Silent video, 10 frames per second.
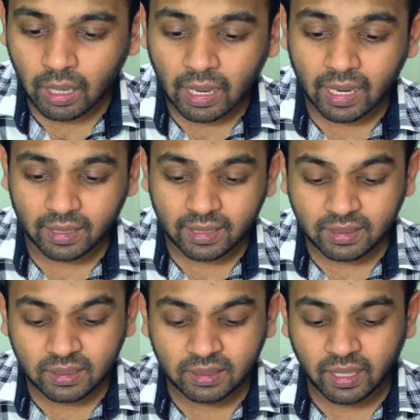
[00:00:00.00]
And
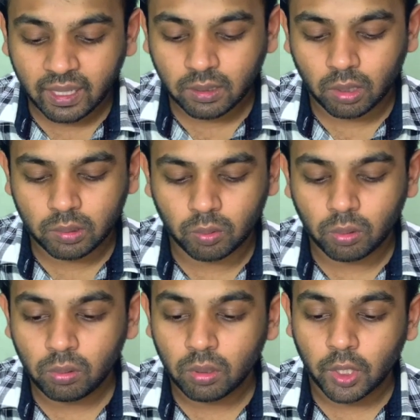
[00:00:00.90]
in this case
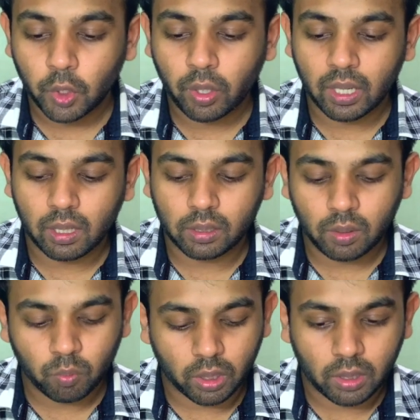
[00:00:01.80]
also, you can
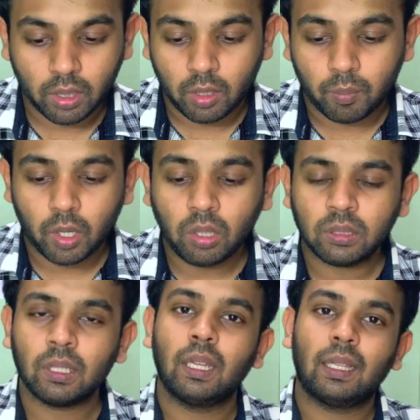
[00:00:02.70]
return 1
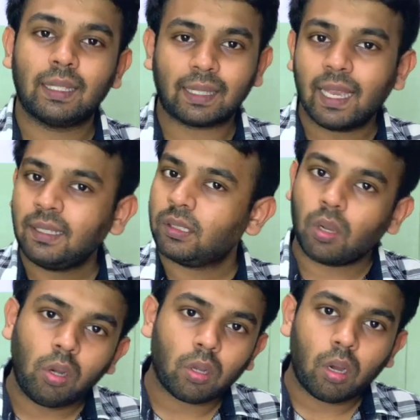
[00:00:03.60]
because the size is
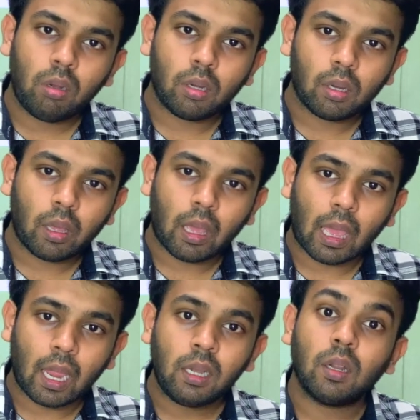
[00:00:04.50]
not odd
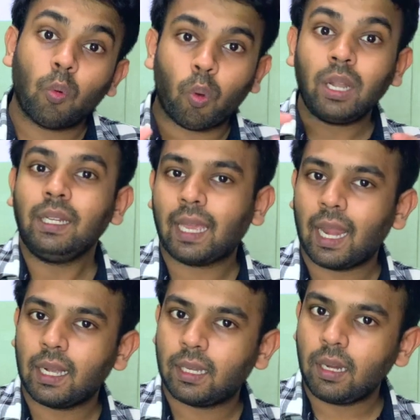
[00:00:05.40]
and one
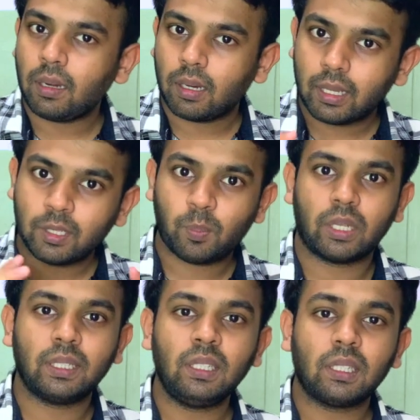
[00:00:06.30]
character is
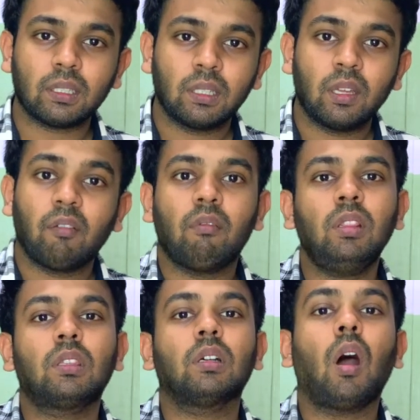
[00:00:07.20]
present
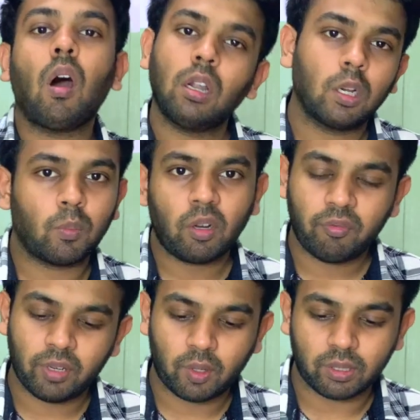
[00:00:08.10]
with odd number of
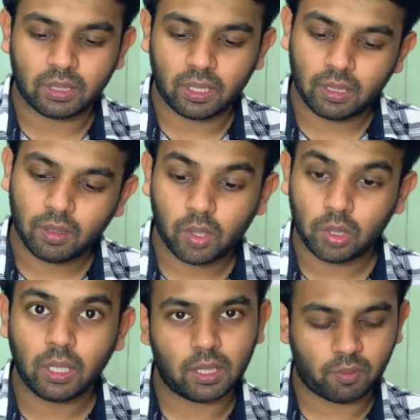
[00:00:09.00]
frequency
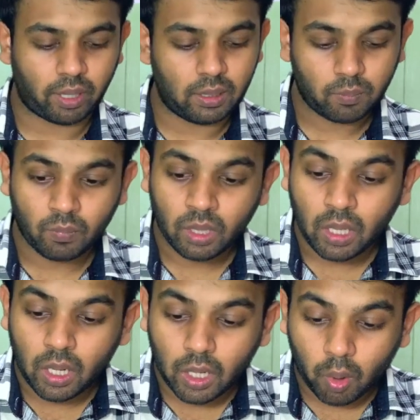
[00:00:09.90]
it is fine
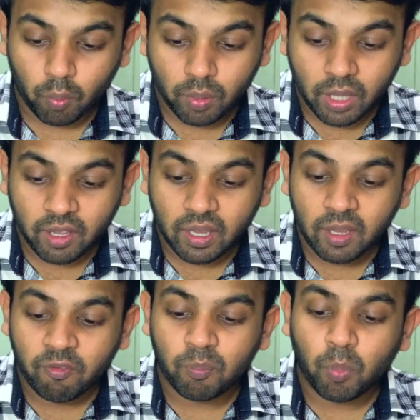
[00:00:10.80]
now
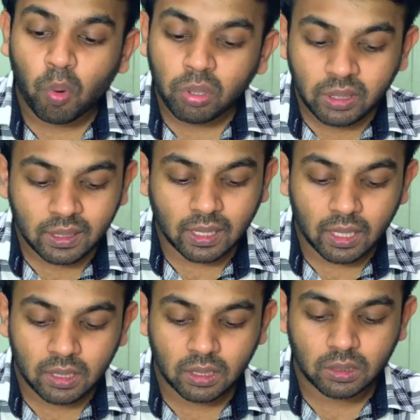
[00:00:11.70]
if both these
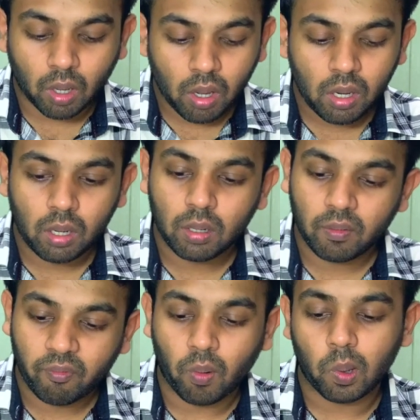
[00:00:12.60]
conditions are
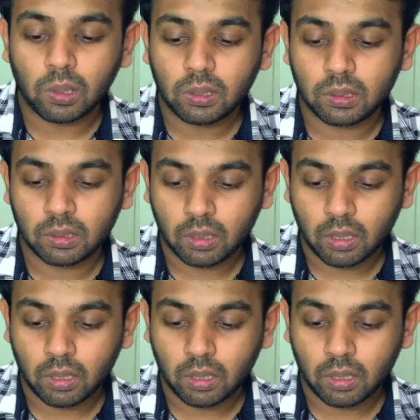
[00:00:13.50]
false